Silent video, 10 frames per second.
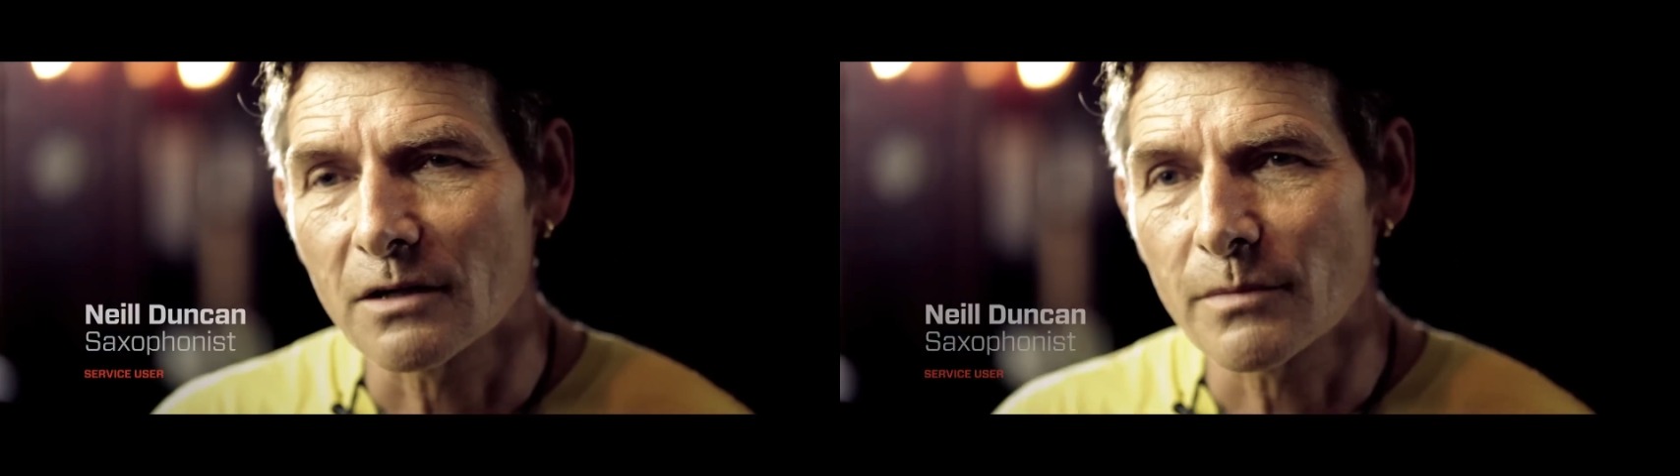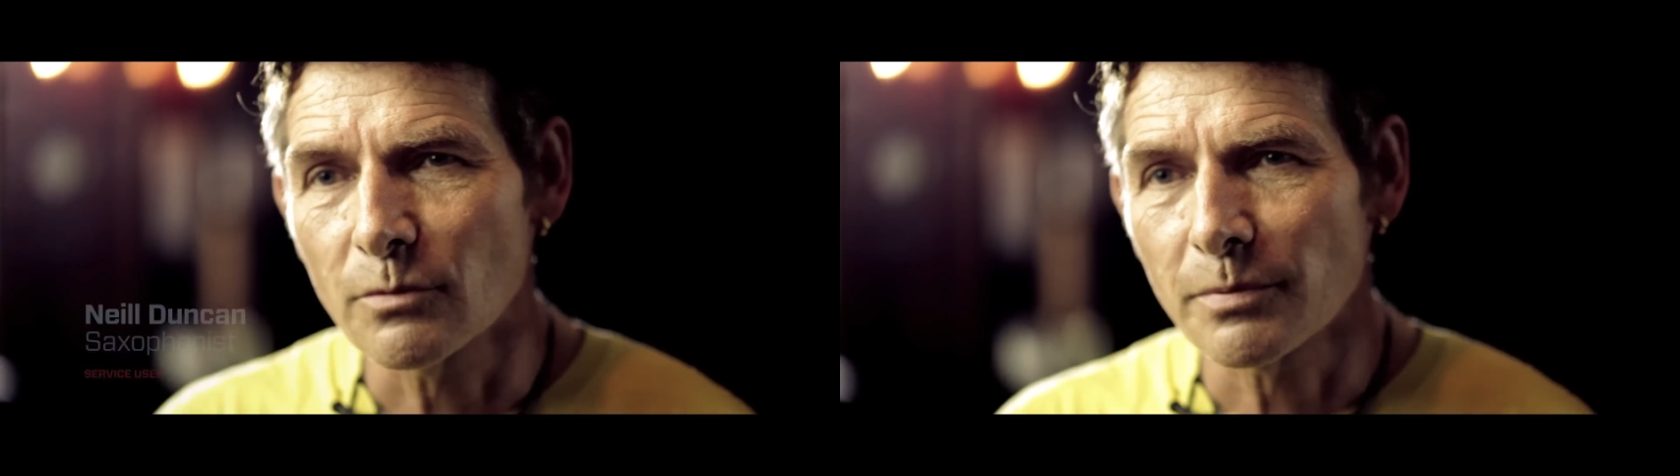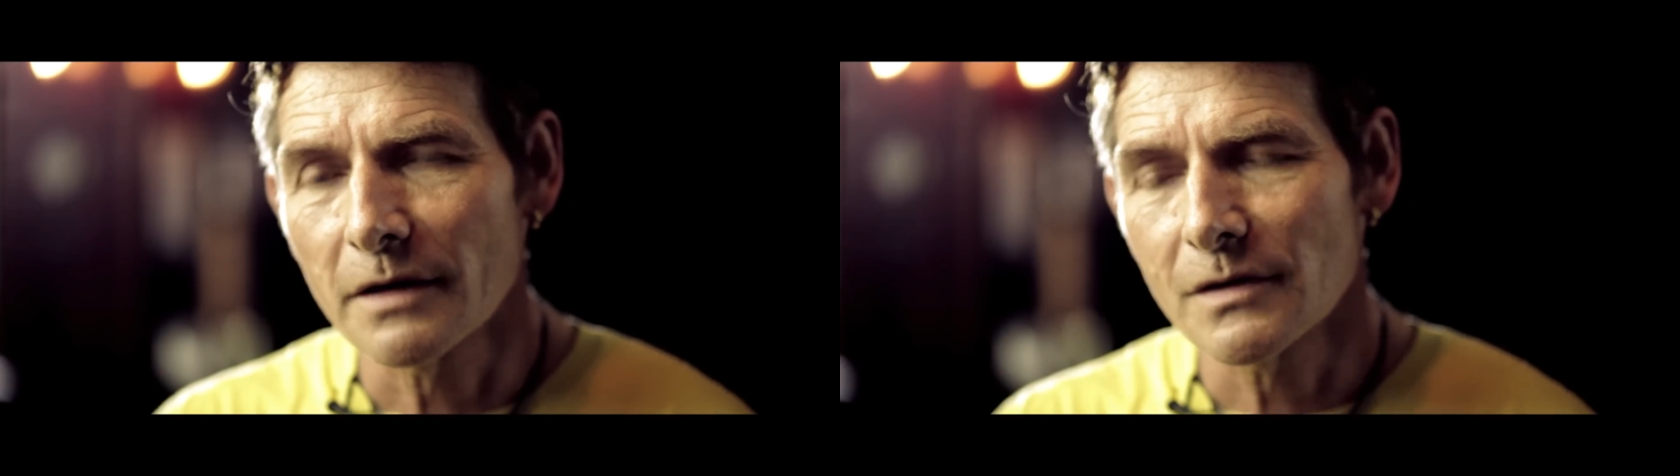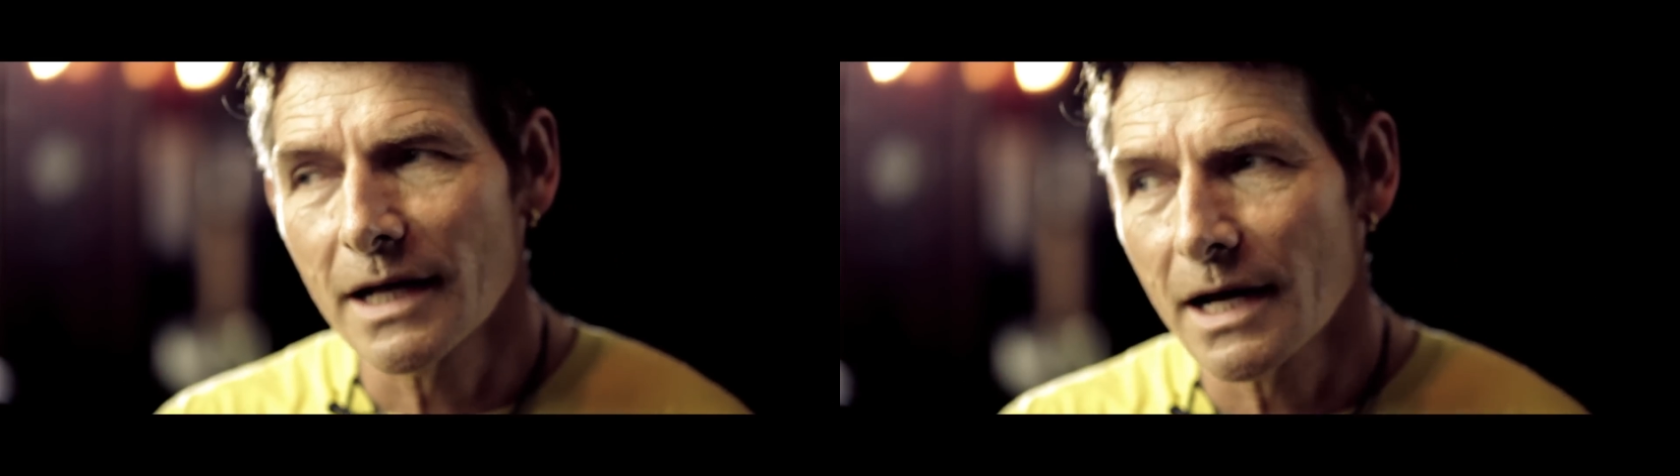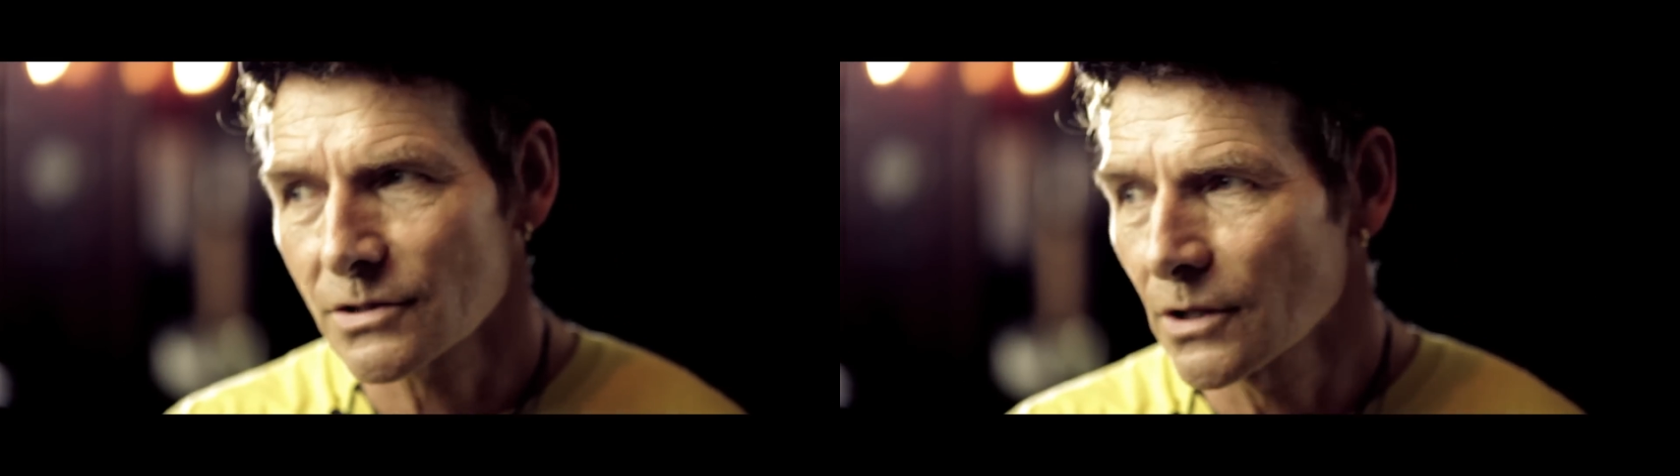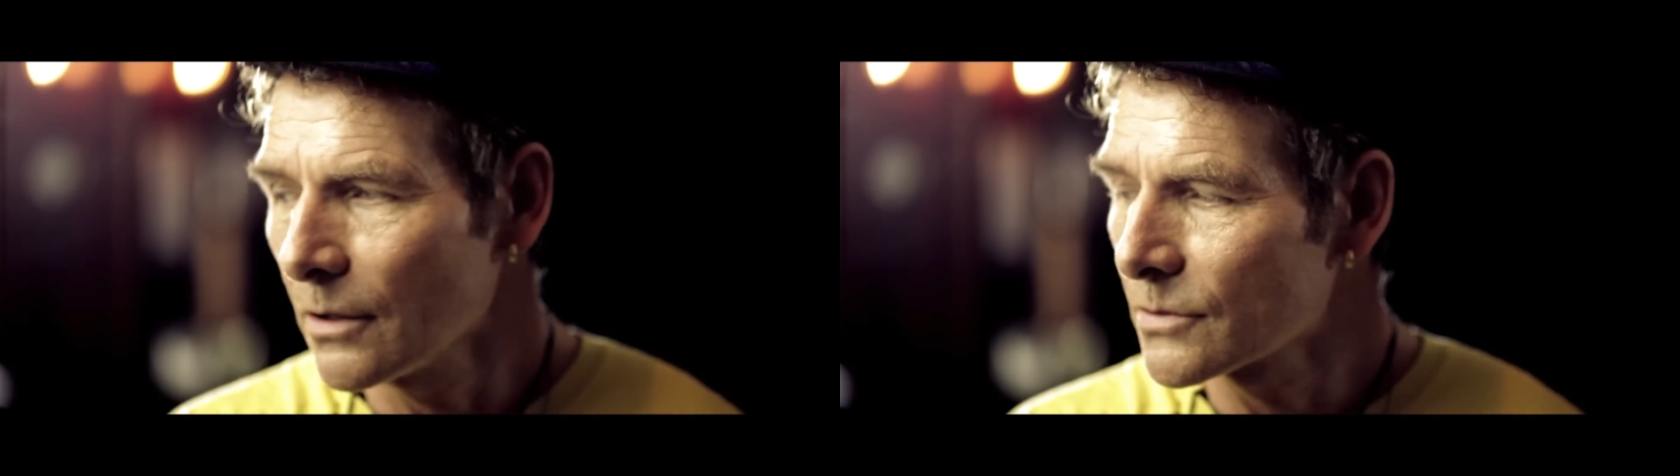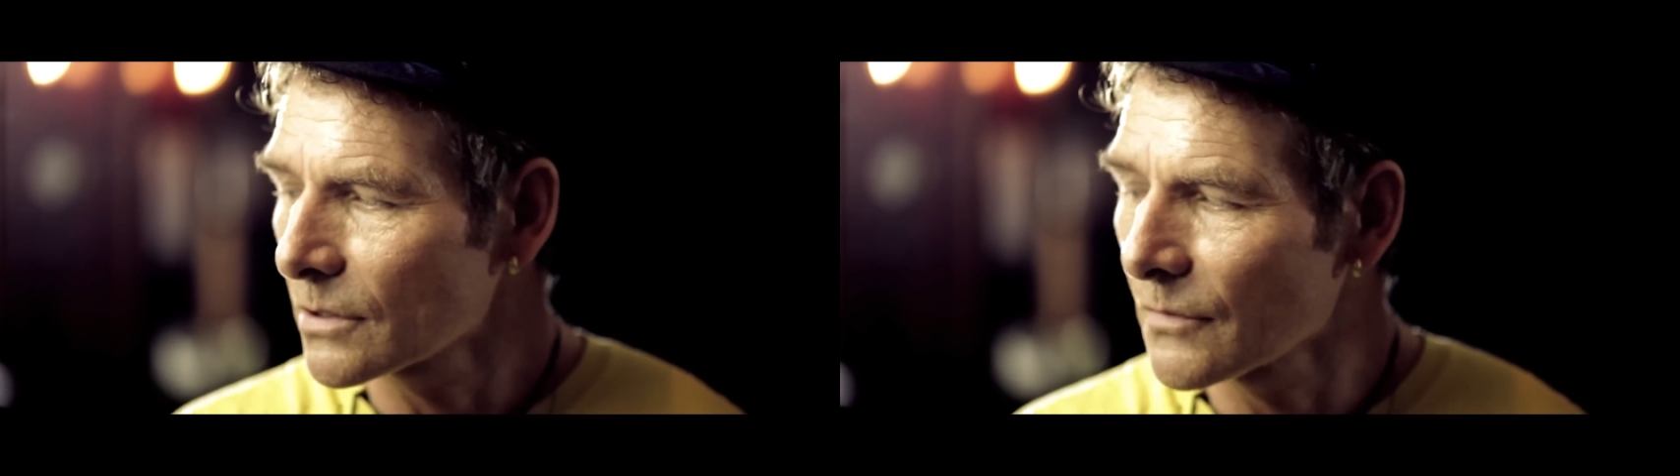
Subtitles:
I remember playing the last notes